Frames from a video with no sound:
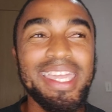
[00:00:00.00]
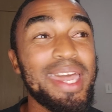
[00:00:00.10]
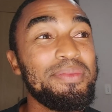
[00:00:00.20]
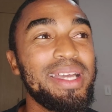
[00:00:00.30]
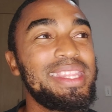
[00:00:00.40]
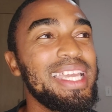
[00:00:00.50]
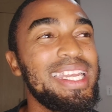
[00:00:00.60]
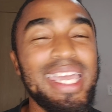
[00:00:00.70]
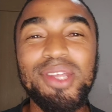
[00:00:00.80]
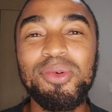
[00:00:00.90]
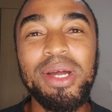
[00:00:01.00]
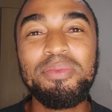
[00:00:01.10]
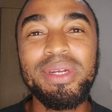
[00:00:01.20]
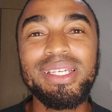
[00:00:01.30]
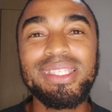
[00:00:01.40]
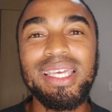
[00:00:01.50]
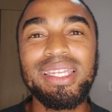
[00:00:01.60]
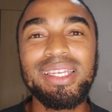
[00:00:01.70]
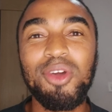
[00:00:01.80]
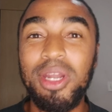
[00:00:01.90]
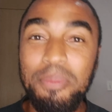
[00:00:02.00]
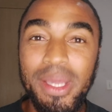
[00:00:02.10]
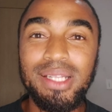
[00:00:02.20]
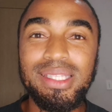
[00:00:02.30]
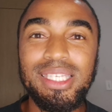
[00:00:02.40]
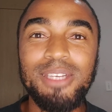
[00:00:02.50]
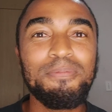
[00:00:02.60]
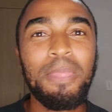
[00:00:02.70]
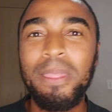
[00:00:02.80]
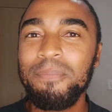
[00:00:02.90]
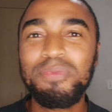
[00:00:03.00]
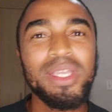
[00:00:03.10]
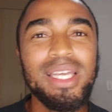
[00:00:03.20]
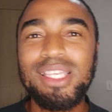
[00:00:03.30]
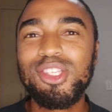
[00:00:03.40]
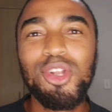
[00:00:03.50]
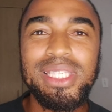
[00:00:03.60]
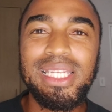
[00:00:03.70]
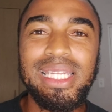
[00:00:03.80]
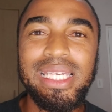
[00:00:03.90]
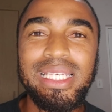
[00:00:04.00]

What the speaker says: came, I think, at 81 minutes and got a penalty, slotted it